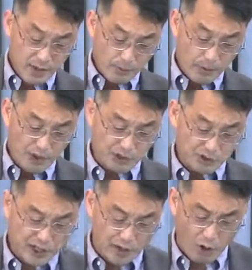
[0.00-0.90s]
But as
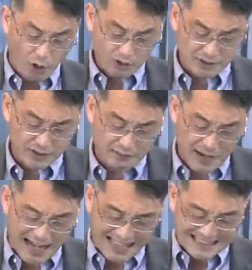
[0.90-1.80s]
you get older, the
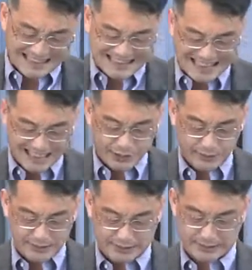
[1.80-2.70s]
range
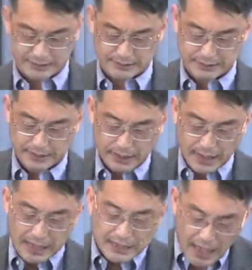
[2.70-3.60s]
decreases.
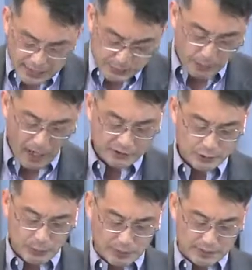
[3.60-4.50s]
Yes,
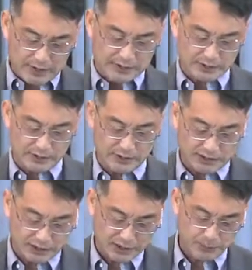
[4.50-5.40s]
possibilities still
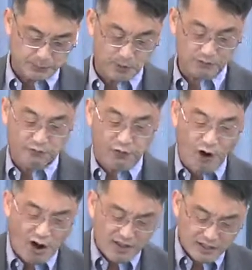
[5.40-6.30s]
exist, but
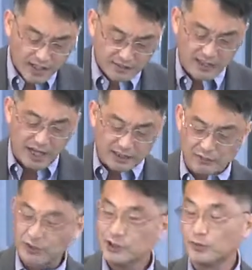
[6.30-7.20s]
far less
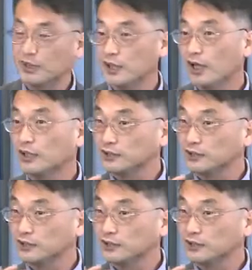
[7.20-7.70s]
than when you were younger.